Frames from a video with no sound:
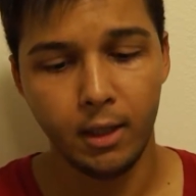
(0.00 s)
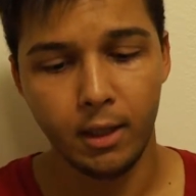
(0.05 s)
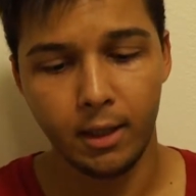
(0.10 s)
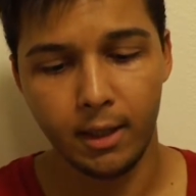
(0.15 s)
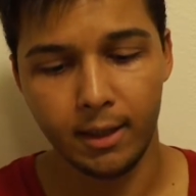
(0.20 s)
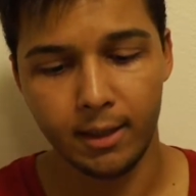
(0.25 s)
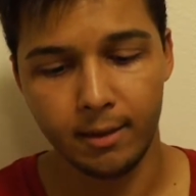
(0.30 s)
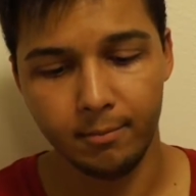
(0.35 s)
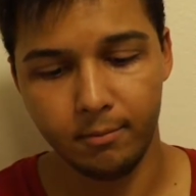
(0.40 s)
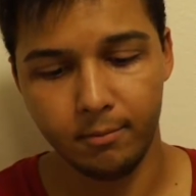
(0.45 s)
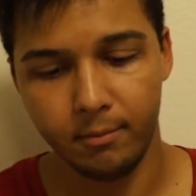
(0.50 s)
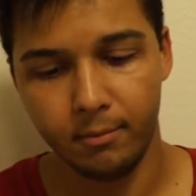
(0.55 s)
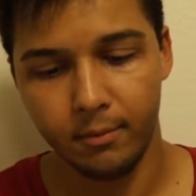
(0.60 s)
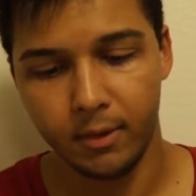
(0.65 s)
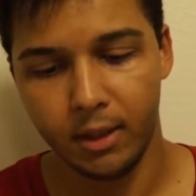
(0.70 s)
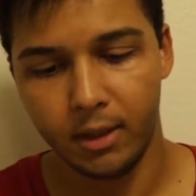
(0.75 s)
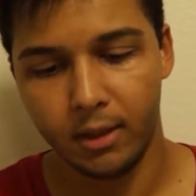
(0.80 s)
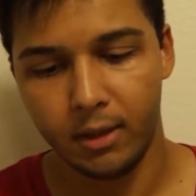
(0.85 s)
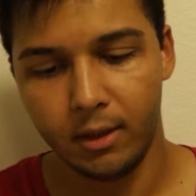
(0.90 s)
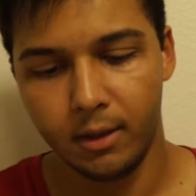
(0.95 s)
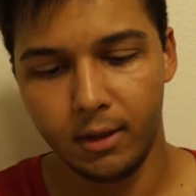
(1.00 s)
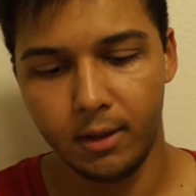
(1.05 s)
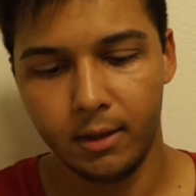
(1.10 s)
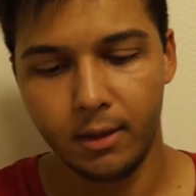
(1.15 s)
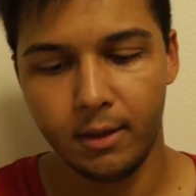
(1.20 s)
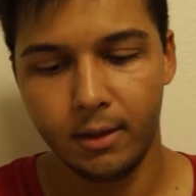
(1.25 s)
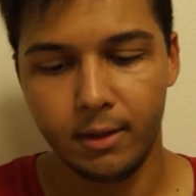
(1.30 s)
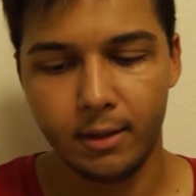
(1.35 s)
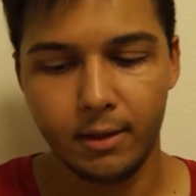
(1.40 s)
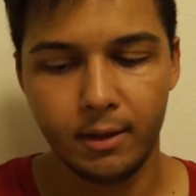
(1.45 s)
I
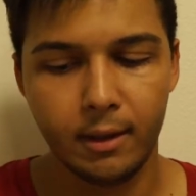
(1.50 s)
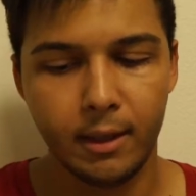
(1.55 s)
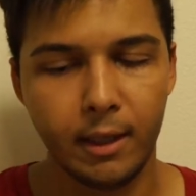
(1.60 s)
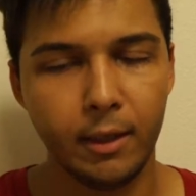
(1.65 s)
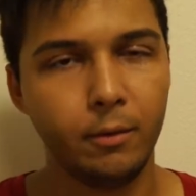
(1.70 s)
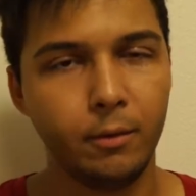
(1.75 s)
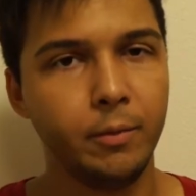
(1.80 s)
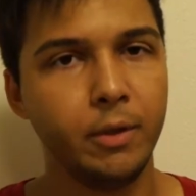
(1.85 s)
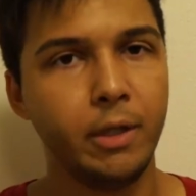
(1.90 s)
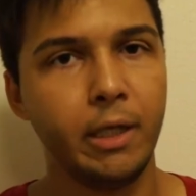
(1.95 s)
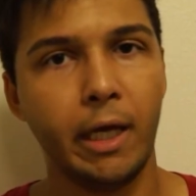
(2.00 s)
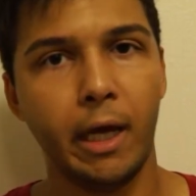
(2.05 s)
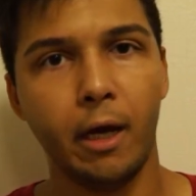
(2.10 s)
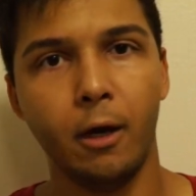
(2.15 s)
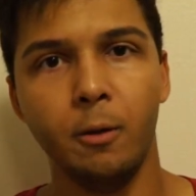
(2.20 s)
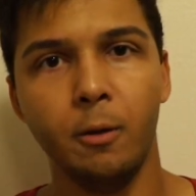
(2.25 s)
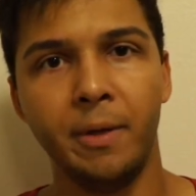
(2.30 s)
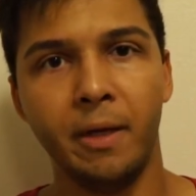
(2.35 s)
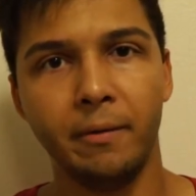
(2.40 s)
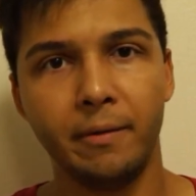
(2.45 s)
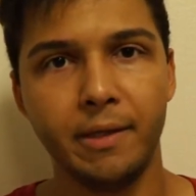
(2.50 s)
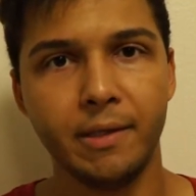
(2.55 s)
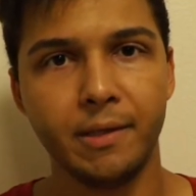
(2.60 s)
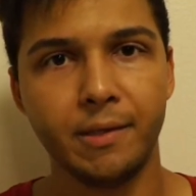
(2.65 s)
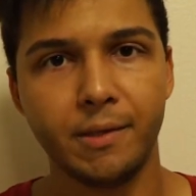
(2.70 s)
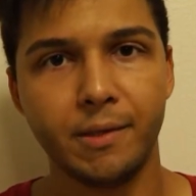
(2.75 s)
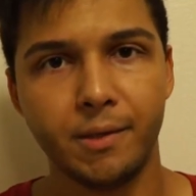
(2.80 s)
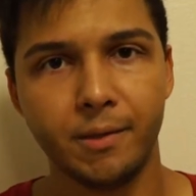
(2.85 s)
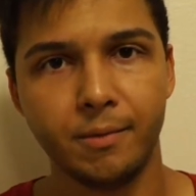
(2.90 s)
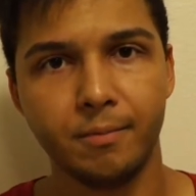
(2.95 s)
don't really care about
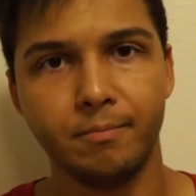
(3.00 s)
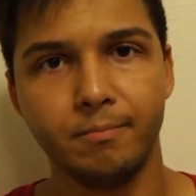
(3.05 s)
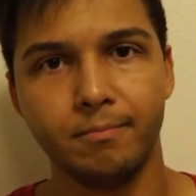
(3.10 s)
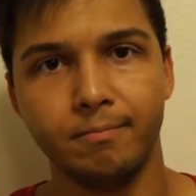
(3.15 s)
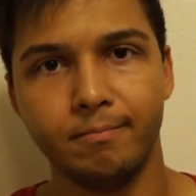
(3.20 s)
this.